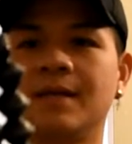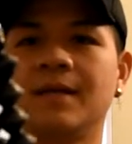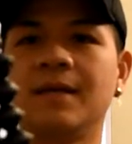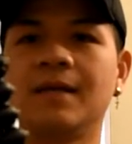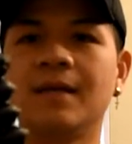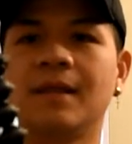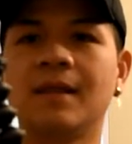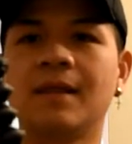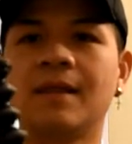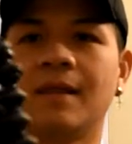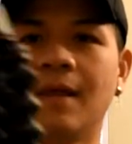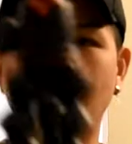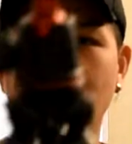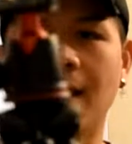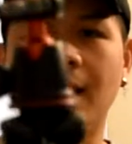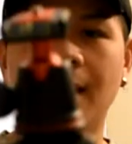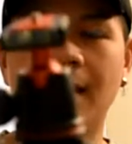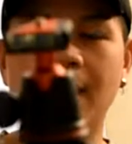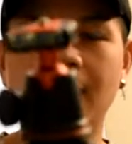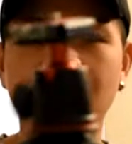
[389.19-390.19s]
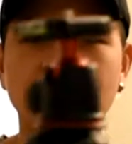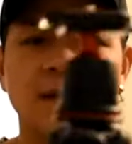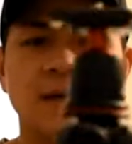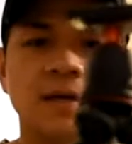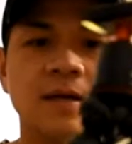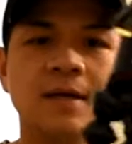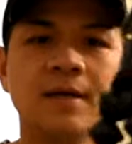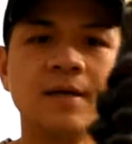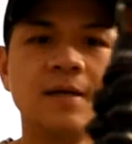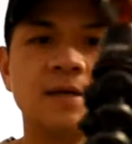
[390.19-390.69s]
the thing.
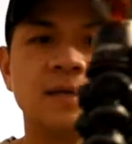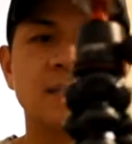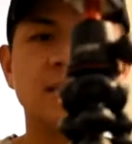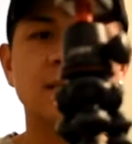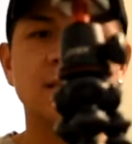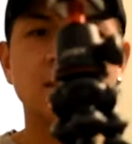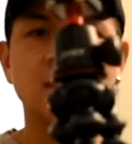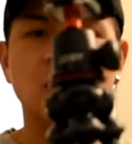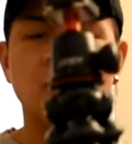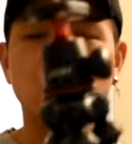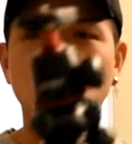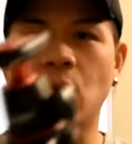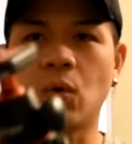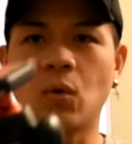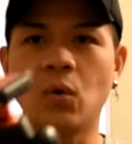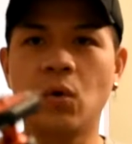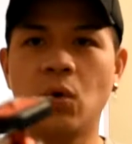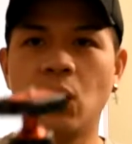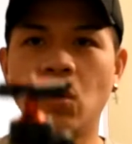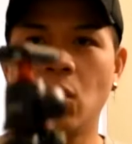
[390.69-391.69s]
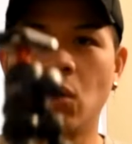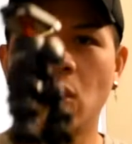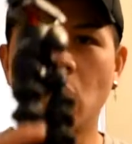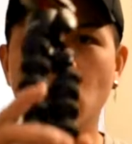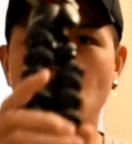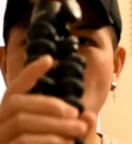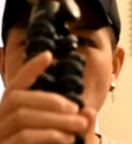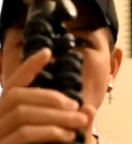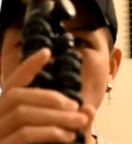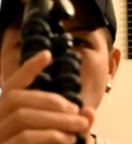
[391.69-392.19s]
So
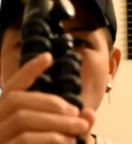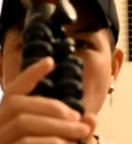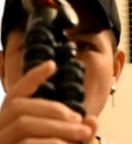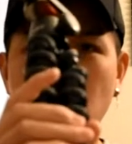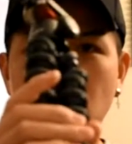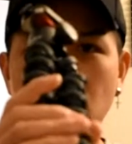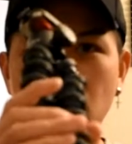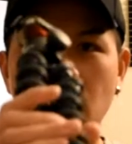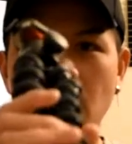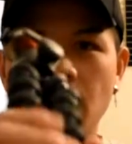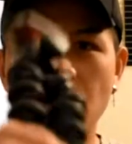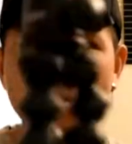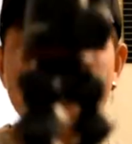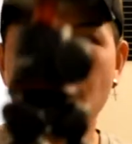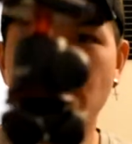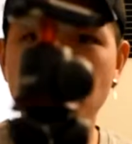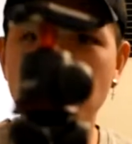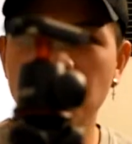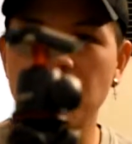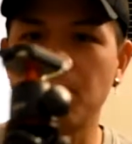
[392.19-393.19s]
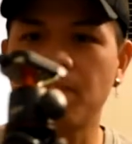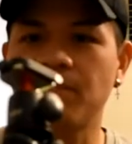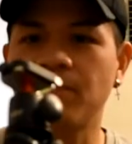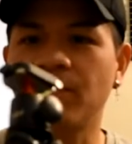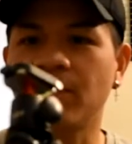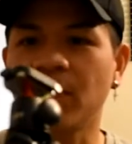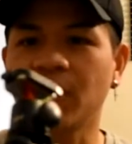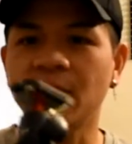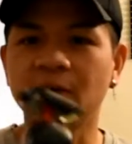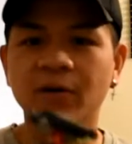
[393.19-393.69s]
let me
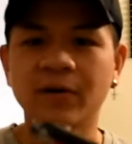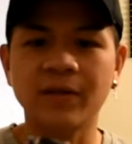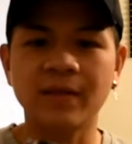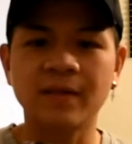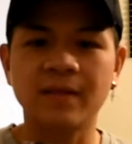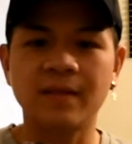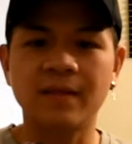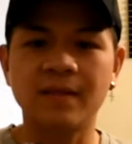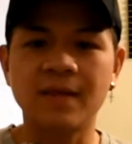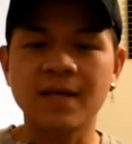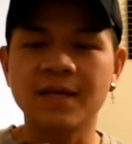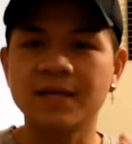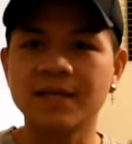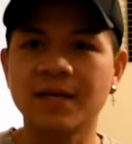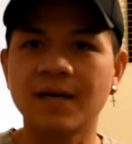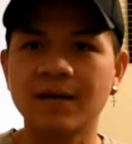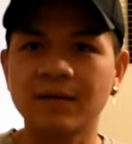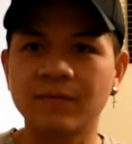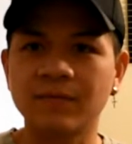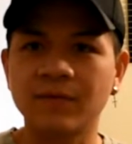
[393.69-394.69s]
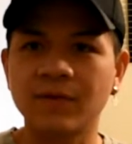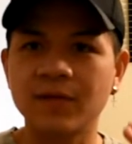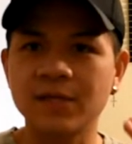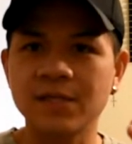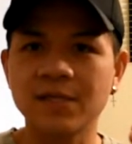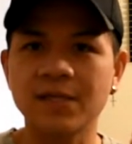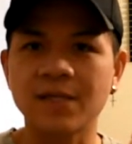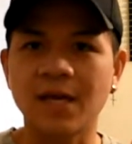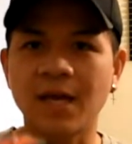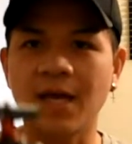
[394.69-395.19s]
figure things out
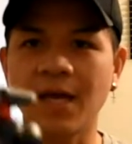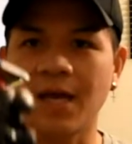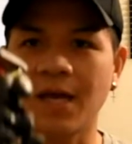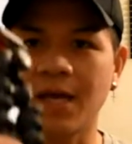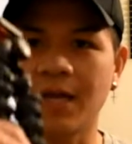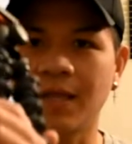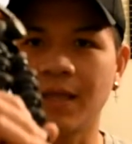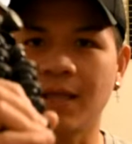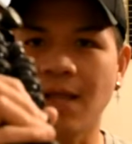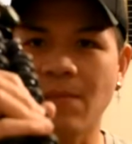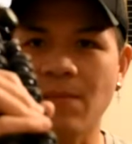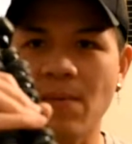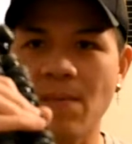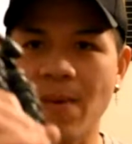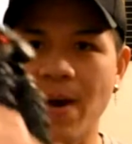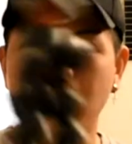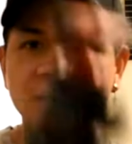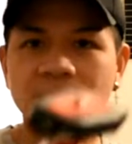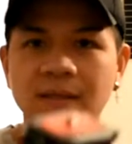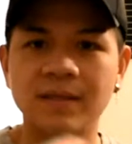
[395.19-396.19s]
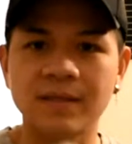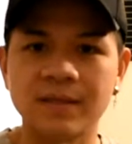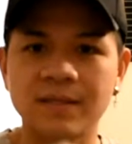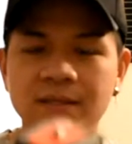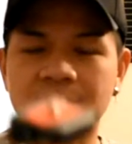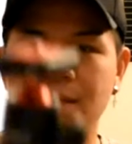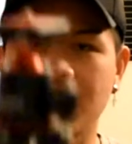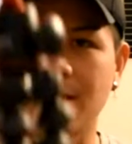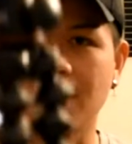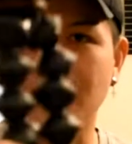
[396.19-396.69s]
first and let me mount
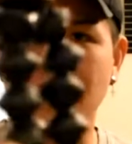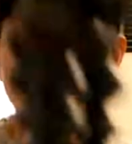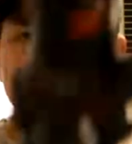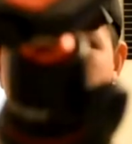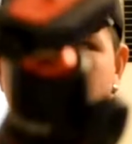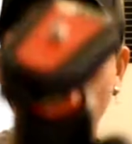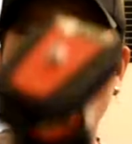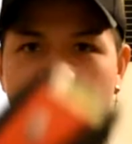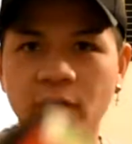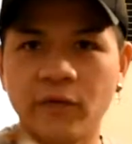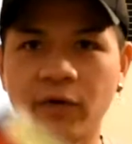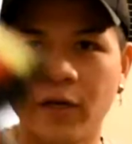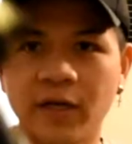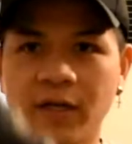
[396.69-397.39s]
it over